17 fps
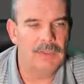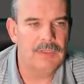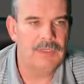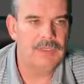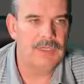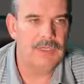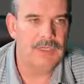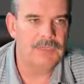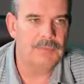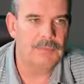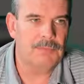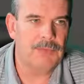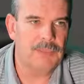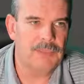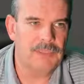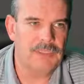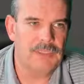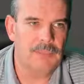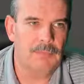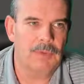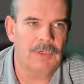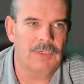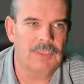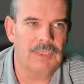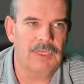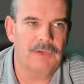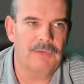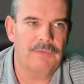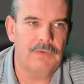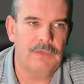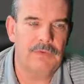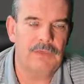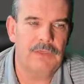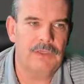installation process, I'm going to tick a
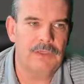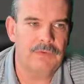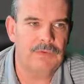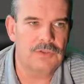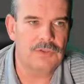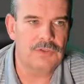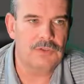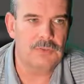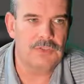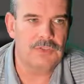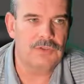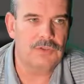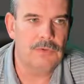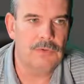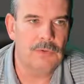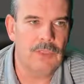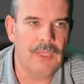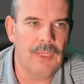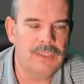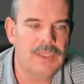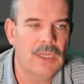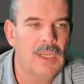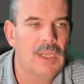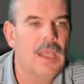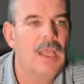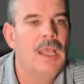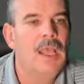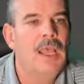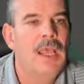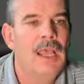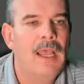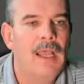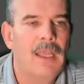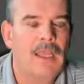few things just to install that.
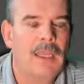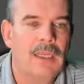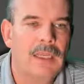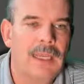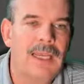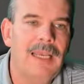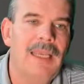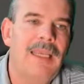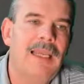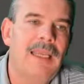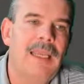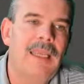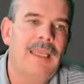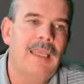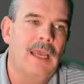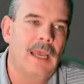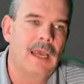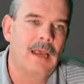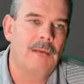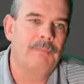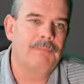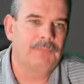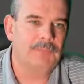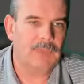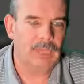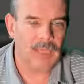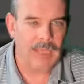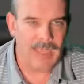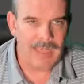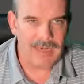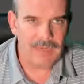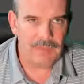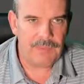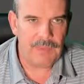Clearly,
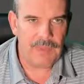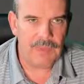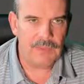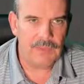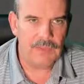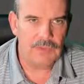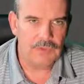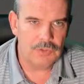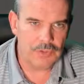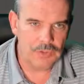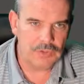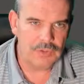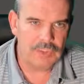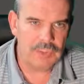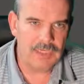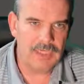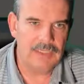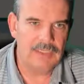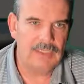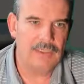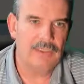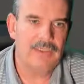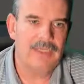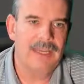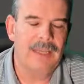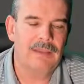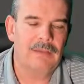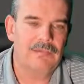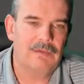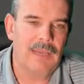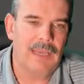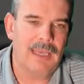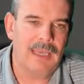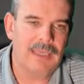anything that doesn't say done down the
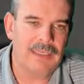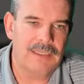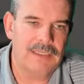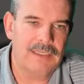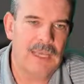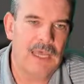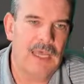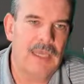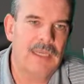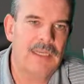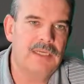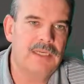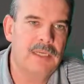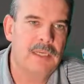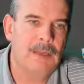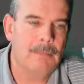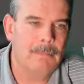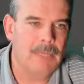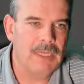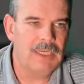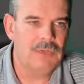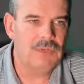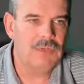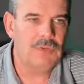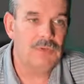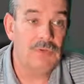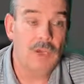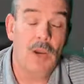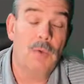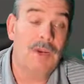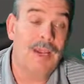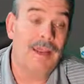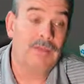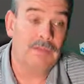right hand side means you
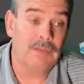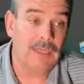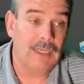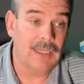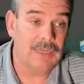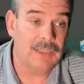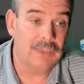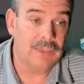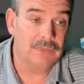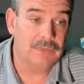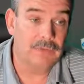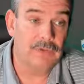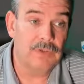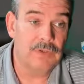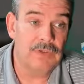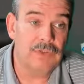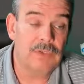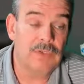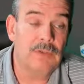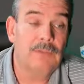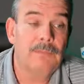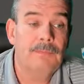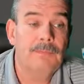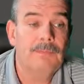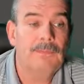don't have the latest version,